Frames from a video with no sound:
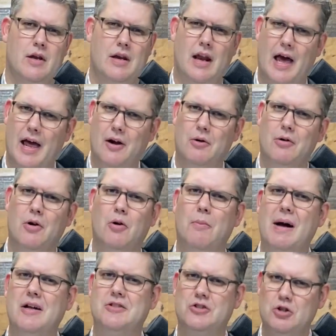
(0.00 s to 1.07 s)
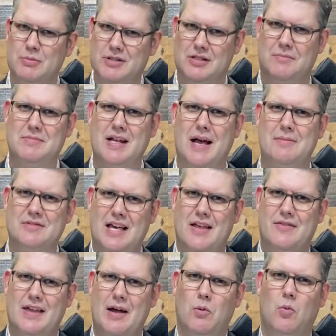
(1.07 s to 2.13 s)
Now, I don't know about you, but sometimes
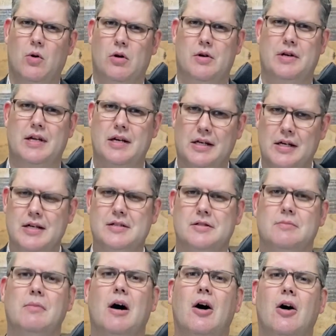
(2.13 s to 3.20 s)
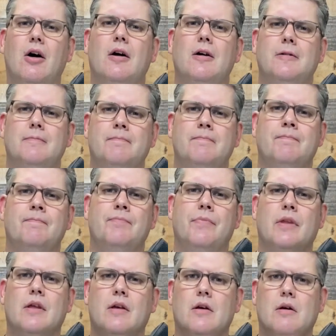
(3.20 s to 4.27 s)
that, that word can cut to my heart.
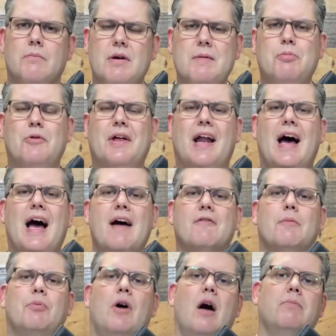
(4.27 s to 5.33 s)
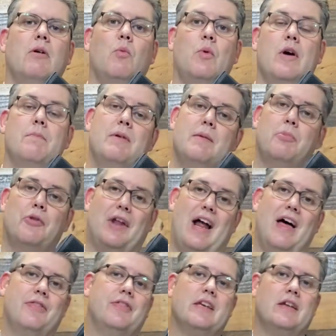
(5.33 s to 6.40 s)
People that I have a problem with, people that
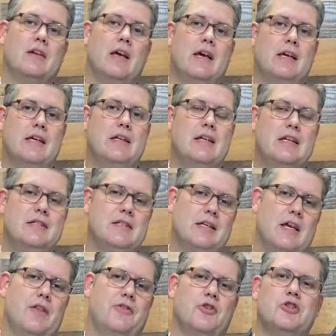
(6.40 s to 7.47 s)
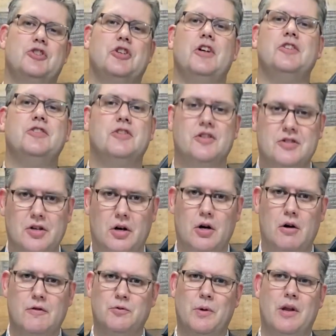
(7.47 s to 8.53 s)
I think you need to get their just
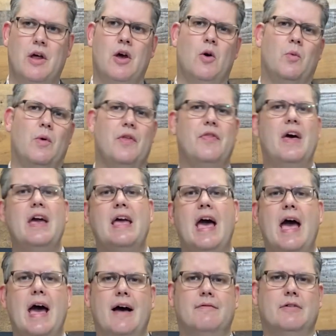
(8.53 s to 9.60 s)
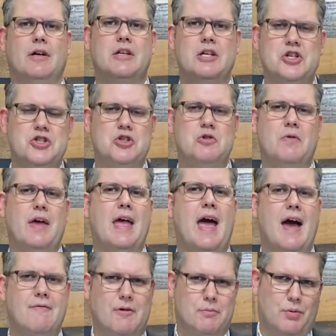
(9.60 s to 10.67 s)
deserves when when they have an issue, they
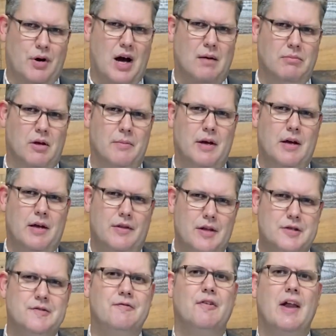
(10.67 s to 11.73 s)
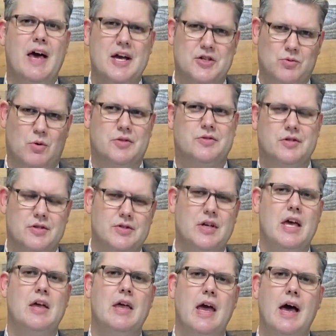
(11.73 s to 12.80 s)
have a problem. This flesh wants to
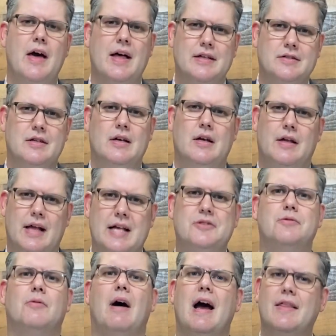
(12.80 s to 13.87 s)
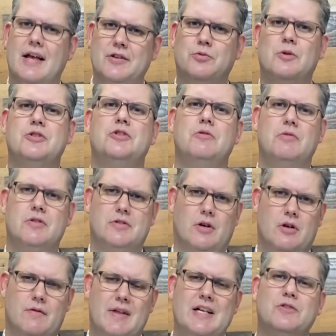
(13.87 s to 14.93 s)
say, yeah, that's that's right, that's what you
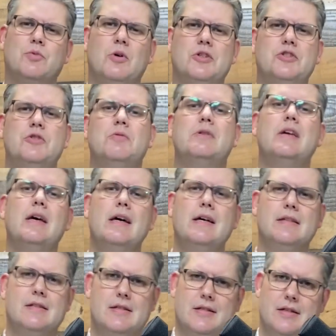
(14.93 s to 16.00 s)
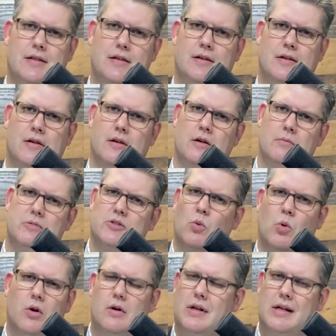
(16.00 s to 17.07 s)
deserve, that's what you get. But the
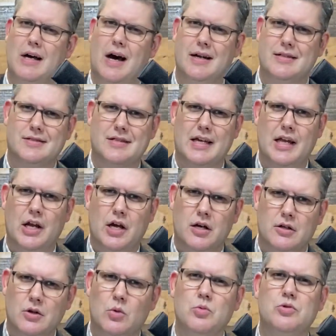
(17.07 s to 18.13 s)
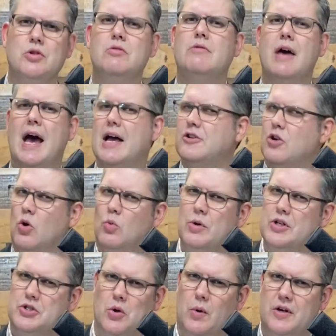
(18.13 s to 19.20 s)
word of God is saying, don't do that. Don't
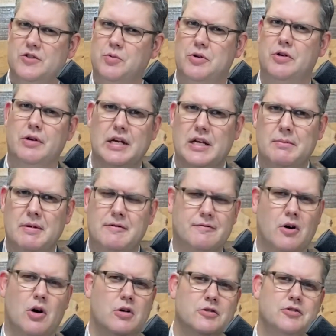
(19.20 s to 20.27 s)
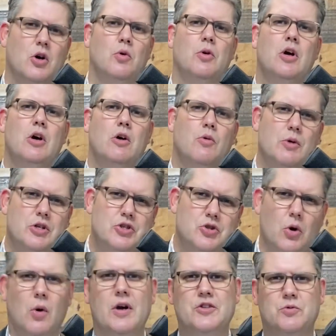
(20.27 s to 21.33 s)
rejoice when your enemy falls. Don't
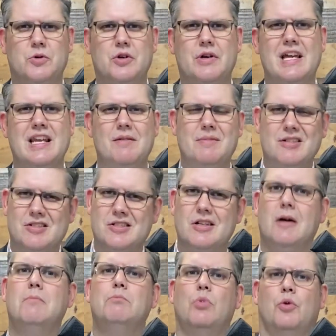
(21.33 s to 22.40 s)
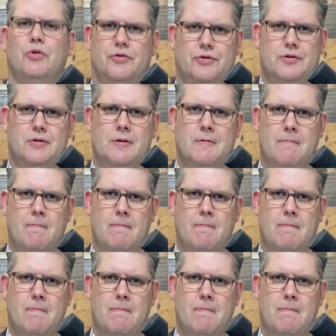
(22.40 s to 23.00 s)
rejoice when your enemy stumbles.